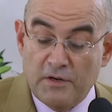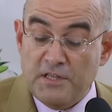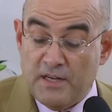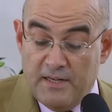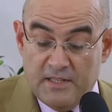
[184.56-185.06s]

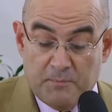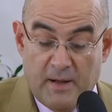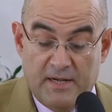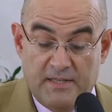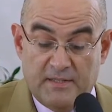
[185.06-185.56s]
originally in
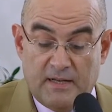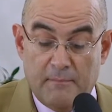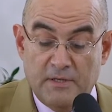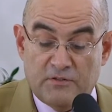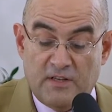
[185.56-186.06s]
Spanish
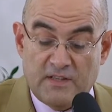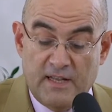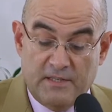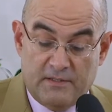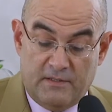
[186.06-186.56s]
have been
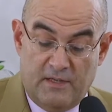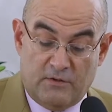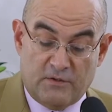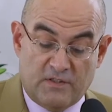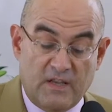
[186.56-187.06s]
translated
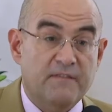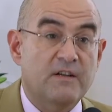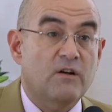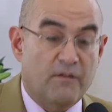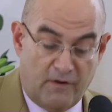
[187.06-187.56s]
into
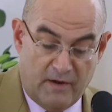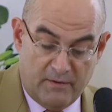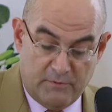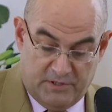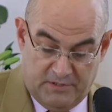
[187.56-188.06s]
7 other
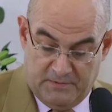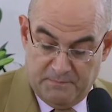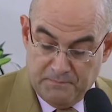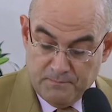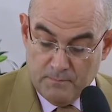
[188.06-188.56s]
languages.
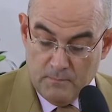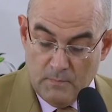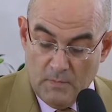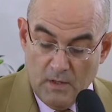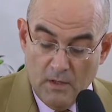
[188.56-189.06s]

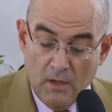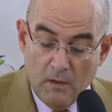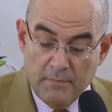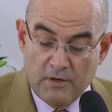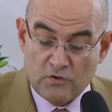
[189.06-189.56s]

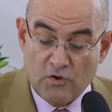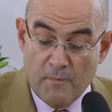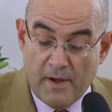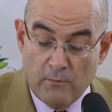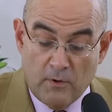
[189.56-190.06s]
Because of
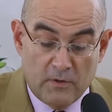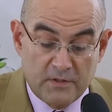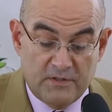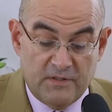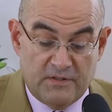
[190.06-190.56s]
my
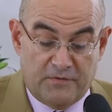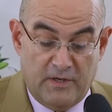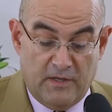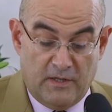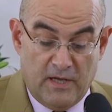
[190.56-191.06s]
works in this
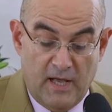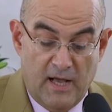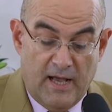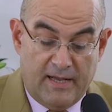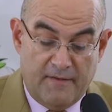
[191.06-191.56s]
field,
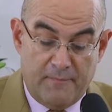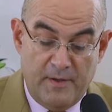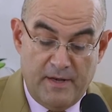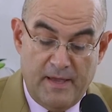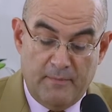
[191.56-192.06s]
I have
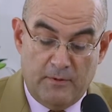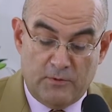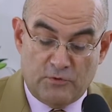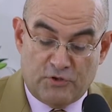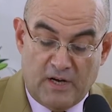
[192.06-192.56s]
been able
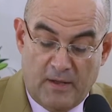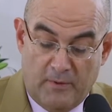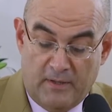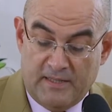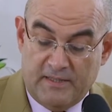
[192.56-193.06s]
to
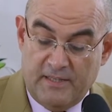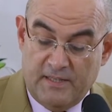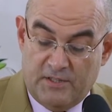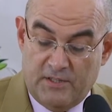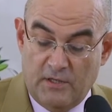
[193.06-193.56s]
travel and
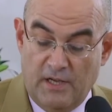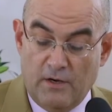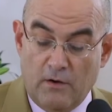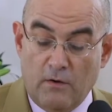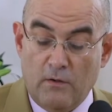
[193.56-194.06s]
teach
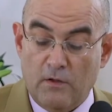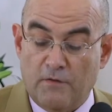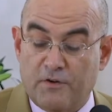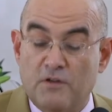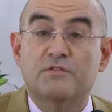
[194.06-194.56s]
in all
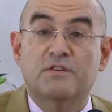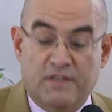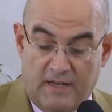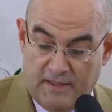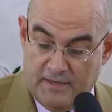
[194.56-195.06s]
of
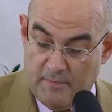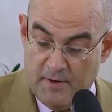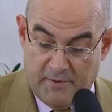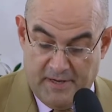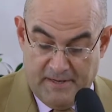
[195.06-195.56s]
countries in Latin
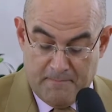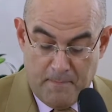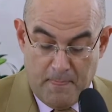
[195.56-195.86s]
America.